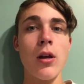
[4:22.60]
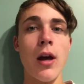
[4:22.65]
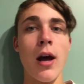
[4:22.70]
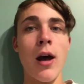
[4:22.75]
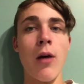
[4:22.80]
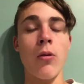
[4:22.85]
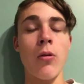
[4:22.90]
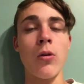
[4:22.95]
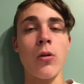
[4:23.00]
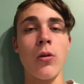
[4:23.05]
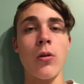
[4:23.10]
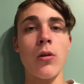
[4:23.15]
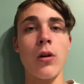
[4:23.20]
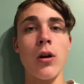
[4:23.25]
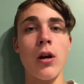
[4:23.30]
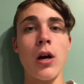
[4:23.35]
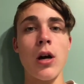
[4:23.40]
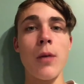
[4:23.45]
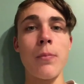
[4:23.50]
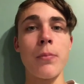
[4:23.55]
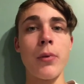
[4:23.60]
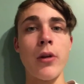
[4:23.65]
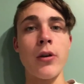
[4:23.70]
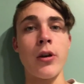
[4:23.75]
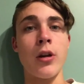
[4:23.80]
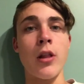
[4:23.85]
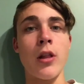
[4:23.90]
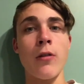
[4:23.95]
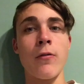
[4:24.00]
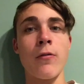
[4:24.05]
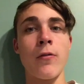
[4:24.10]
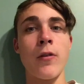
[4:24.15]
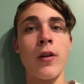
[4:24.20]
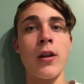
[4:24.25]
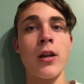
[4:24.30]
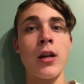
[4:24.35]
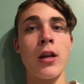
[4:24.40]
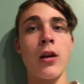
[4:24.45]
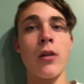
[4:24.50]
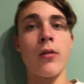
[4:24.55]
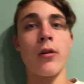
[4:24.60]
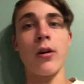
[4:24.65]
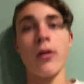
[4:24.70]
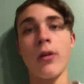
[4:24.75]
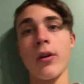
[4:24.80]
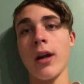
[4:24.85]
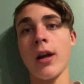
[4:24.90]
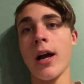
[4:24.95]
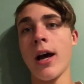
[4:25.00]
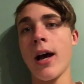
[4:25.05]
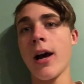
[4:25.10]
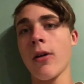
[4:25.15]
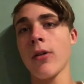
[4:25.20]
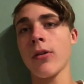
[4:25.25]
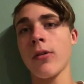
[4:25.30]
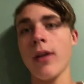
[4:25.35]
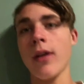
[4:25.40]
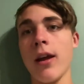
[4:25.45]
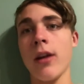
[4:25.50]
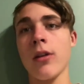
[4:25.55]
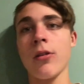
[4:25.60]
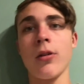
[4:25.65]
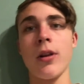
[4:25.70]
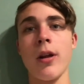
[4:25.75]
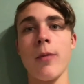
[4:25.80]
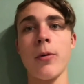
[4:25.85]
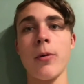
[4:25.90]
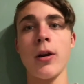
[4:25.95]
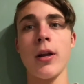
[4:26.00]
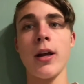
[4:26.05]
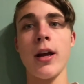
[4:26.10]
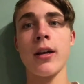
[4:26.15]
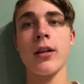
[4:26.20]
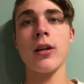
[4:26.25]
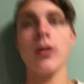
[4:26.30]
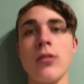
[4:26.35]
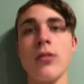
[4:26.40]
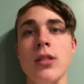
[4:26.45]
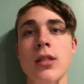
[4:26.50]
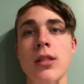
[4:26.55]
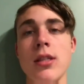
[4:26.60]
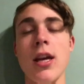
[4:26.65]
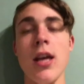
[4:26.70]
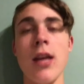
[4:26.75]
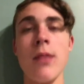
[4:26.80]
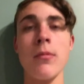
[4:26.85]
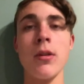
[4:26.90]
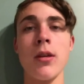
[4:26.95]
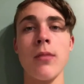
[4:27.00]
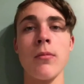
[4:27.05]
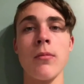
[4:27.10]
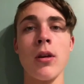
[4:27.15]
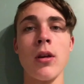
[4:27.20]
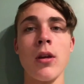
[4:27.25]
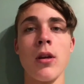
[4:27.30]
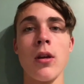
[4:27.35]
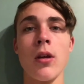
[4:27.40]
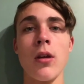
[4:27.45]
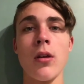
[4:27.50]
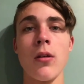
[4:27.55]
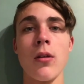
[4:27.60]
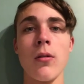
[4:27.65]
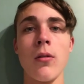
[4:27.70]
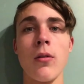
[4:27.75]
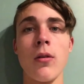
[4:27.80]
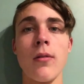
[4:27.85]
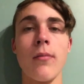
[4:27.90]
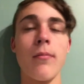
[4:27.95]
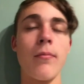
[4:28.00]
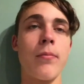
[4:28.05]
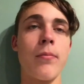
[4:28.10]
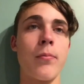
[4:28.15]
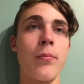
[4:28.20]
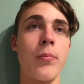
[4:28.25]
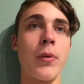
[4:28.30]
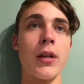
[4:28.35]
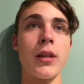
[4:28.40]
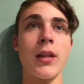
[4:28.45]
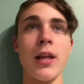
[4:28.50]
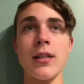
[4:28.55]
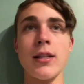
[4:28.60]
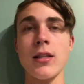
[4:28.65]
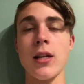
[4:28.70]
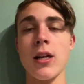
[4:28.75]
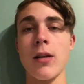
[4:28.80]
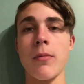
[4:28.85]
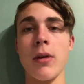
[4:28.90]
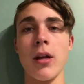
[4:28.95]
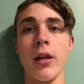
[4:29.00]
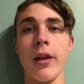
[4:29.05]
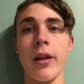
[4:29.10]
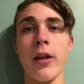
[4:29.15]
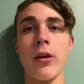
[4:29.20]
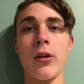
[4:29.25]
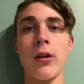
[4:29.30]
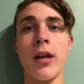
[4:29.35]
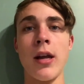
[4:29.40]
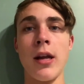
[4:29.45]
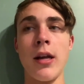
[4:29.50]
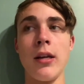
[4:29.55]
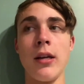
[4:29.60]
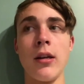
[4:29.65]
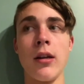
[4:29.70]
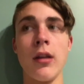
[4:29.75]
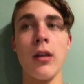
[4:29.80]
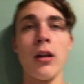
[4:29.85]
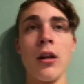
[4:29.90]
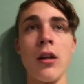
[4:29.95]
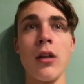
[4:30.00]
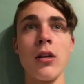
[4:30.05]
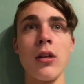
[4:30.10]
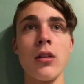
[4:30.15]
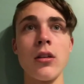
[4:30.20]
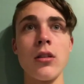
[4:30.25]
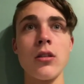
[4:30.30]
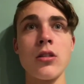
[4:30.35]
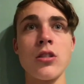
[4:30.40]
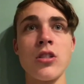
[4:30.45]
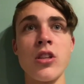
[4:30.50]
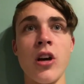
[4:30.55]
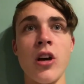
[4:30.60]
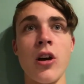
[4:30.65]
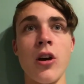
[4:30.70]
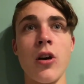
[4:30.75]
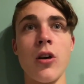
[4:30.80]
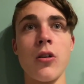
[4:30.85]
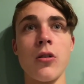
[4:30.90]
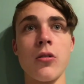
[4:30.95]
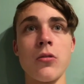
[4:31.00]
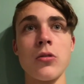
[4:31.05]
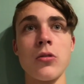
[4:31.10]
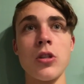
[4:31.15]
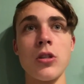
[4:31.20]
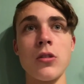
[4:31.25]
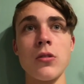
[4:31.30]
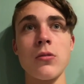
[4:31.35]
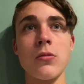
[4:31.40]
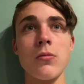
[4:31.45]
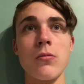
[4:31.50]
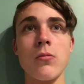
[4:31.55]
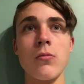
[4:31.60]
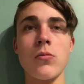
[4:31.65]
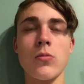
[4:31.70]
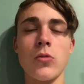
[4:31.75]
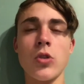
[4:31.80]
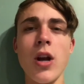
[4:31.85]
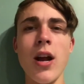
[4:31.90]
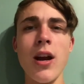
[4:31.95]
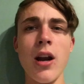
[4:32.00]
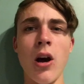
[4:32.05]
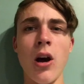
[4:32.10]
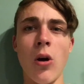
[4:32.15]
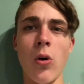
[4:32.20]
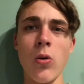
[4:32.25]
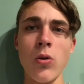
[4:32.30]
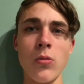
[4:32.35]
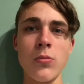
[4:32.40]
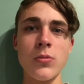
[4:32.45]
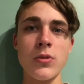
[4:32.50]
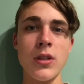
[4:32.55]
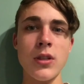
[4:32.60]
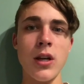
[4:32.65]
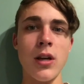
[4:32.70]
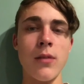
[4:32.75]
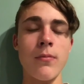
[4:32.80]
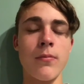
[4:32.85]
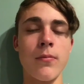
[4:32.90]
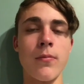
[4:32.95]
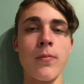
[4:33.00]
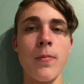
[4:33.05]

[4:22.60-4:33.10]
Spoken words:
I will upload another video on how to handle leopard geckos and tame them, but that's going to be a later date. So just try to hold them some